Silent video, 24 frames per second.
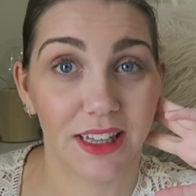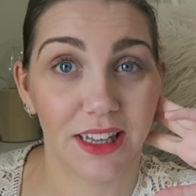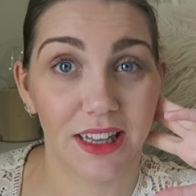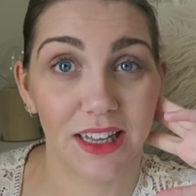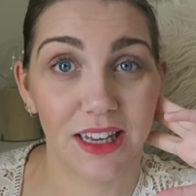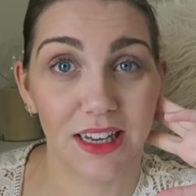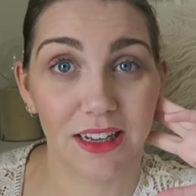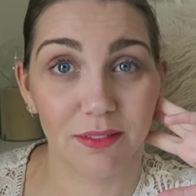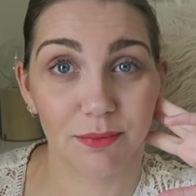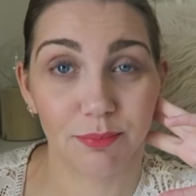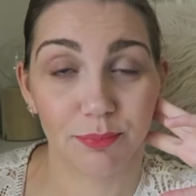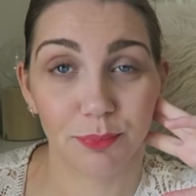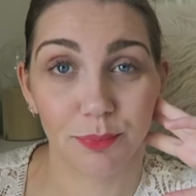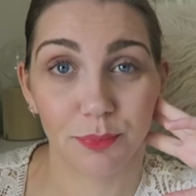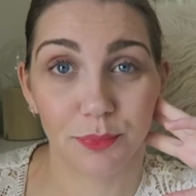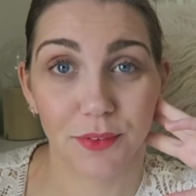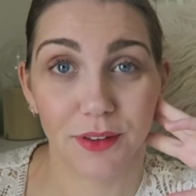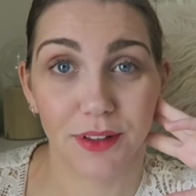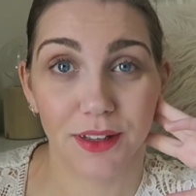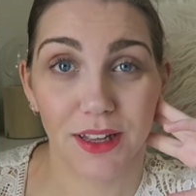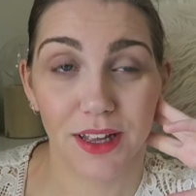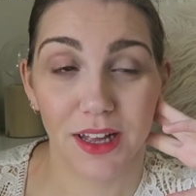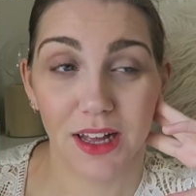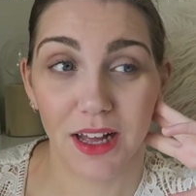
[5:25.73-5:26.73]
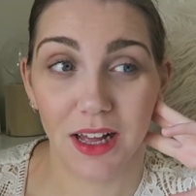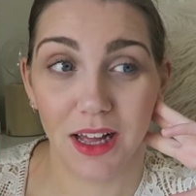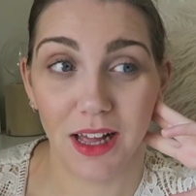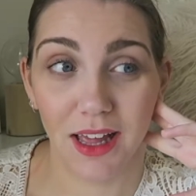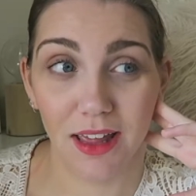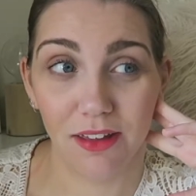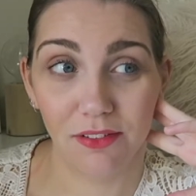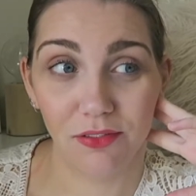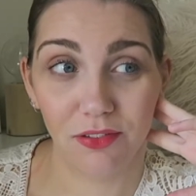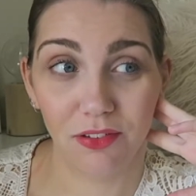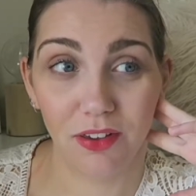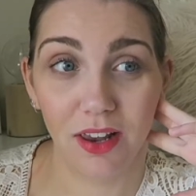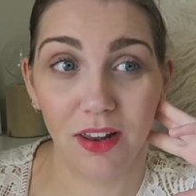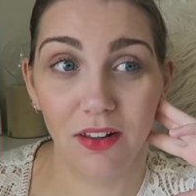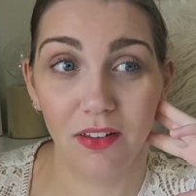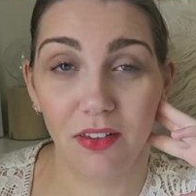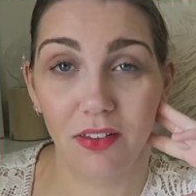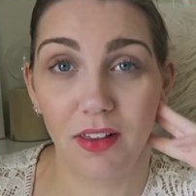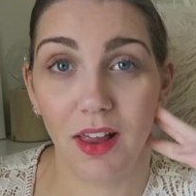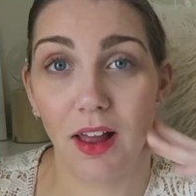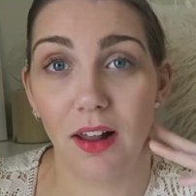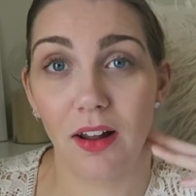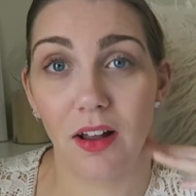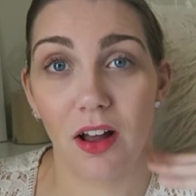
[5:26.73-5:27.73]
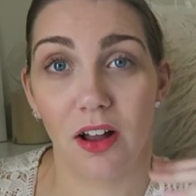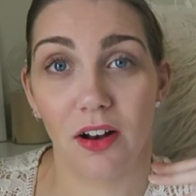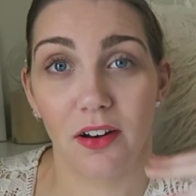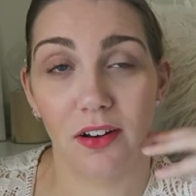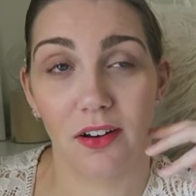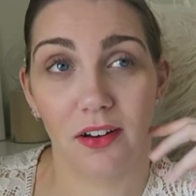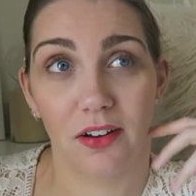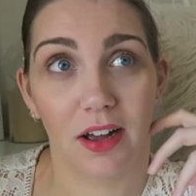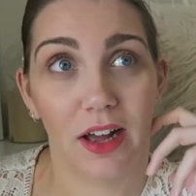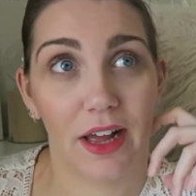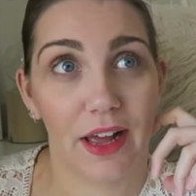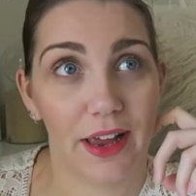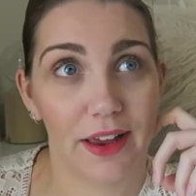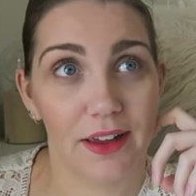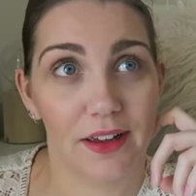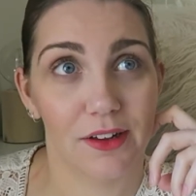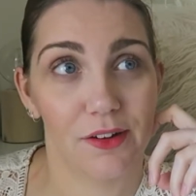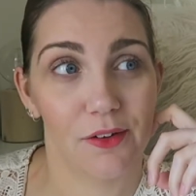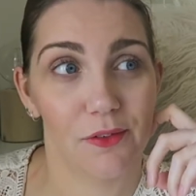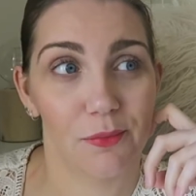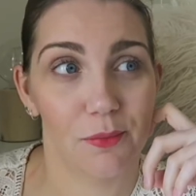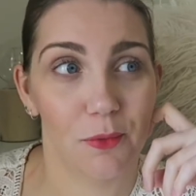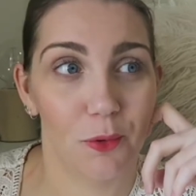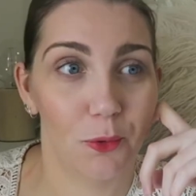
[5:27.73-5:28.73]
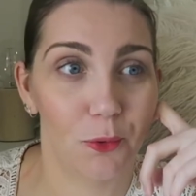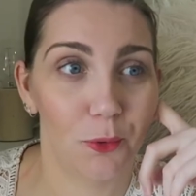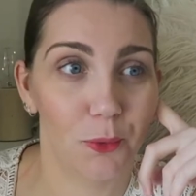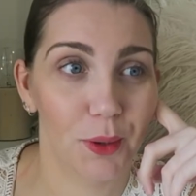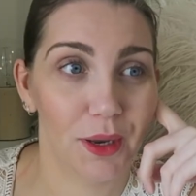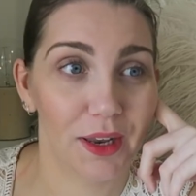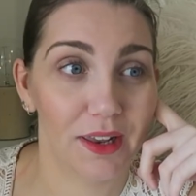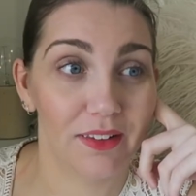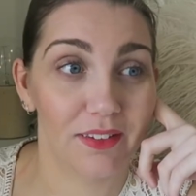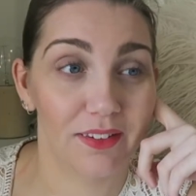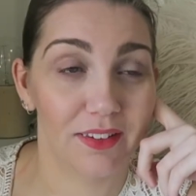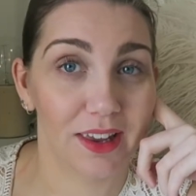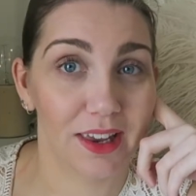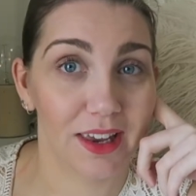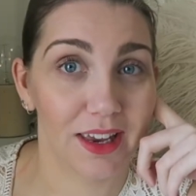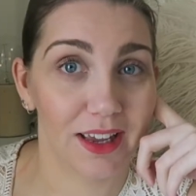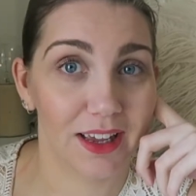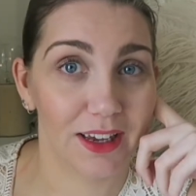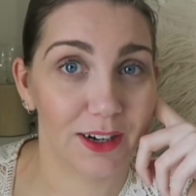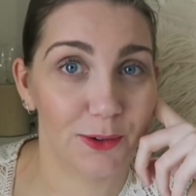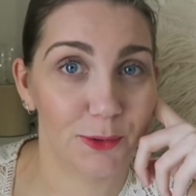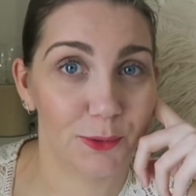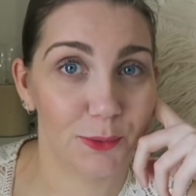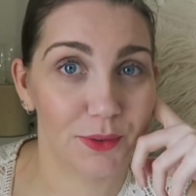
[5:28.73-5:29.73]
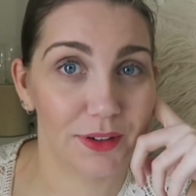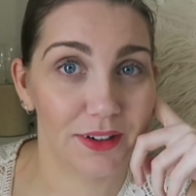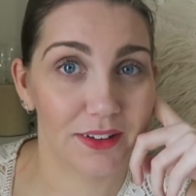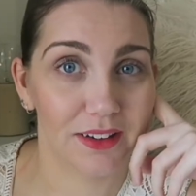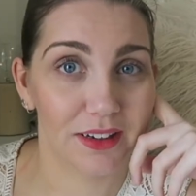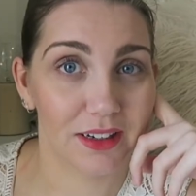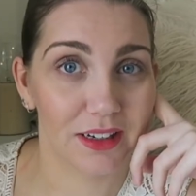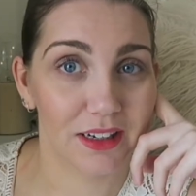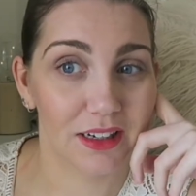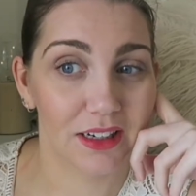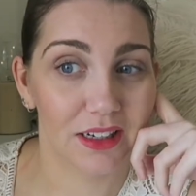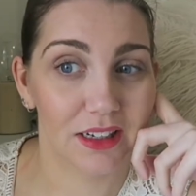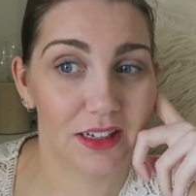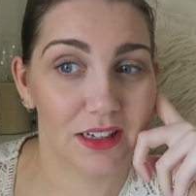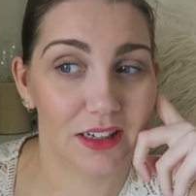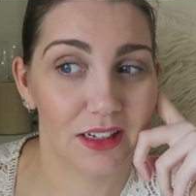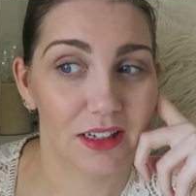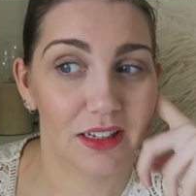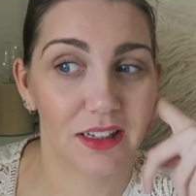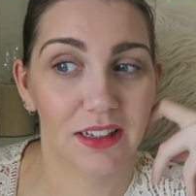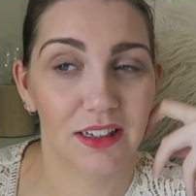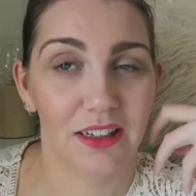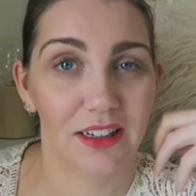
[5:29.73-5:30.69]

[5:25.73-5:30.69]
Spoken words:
yeah, I've since that other guy, I always kind of